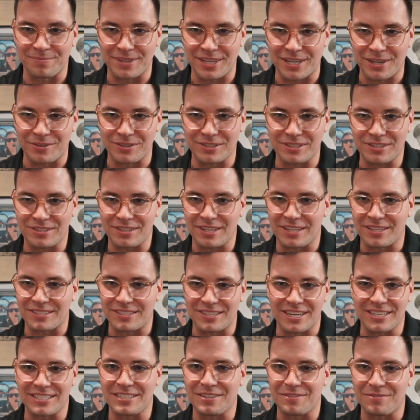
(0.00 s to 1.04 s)
It's
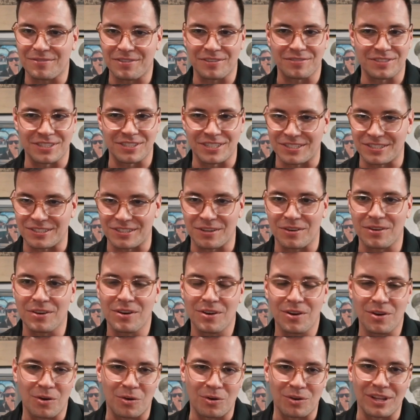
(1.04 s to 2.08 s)
1950s
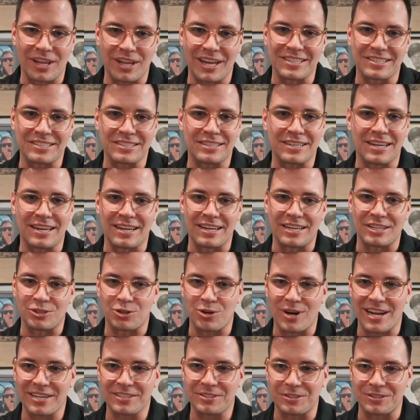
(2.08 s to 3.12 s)
or less
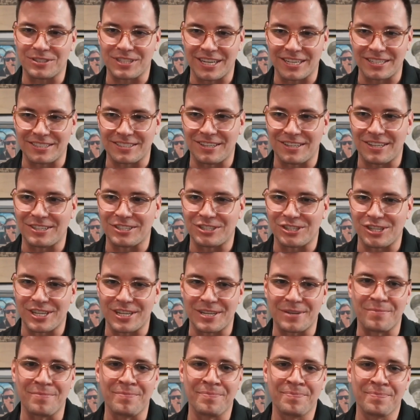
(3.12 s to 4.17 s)
tractor
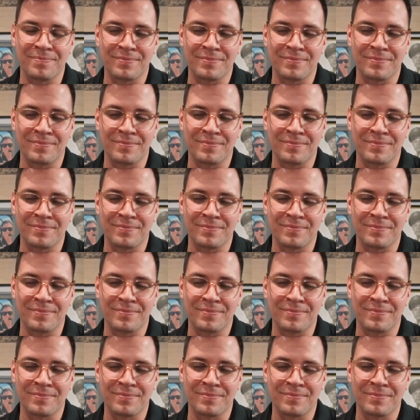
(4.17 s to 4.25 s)
technology.